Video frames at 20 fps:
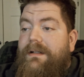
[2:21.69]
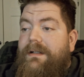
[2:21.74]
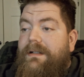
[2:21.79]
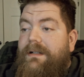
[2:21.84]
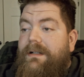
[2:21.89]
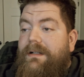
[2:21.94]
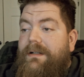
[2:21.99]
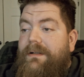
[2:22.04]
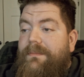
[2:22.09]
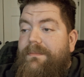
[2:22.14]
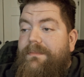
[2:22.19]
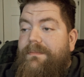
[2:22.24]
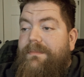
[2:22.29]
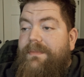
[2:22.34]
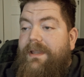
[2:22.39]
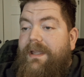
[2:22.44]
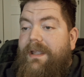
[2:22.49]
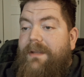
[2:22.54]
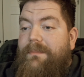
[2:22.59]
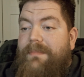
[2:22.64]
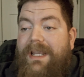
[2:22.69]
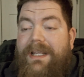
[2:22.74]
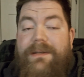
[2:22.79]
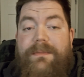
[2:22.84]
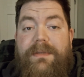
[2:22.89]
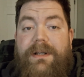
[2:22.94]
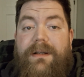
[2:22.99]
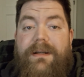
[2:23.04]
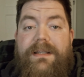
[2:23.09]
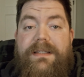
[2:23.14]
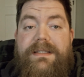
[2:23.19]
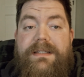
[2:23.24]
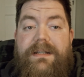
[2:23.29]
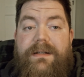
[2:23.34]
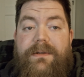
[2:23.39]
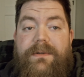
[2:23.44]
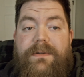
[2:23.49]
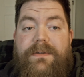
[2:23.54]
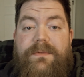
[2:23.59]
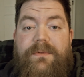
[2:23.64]
that Made in America
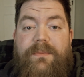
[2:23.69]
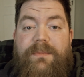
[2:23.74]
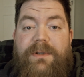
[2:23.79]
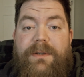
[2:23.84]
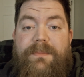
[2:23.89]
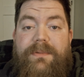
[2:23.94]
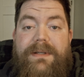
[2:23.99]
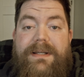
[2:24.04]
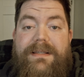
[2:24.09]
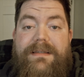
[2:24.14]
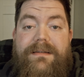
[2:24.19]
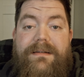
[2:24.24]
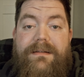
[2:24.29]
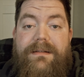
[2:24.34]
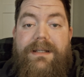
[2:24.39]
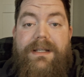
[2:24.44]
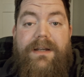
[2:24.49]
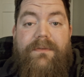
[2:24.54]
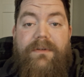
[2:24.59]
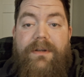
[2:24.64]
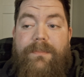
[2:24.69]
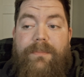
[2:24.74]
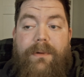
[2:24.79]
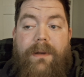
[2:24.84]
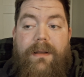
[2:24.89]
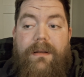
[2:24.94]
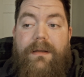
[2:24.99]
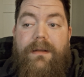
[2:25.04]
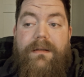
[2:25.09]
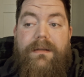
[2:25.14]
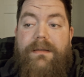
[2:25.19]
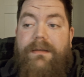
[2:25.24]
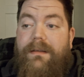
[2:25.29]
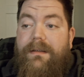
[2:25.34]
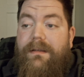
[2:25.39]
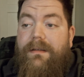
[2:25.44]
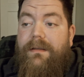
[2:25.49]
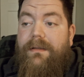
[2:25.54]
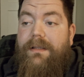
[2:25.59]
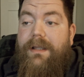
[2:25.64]
stickers will be placed on every product
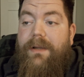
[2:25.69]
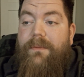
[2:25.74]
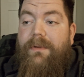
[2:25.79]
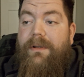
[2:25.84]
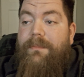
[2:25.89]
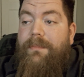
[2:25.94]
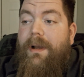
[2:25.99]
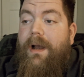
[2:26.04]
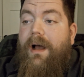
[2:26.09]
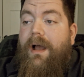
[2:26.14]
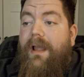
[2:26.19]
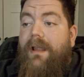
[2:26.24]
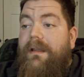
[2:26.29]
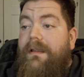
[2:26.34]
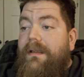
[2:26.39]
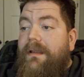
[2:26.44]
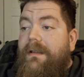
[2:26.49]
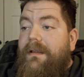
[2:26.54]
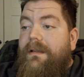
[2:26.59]
that we buy.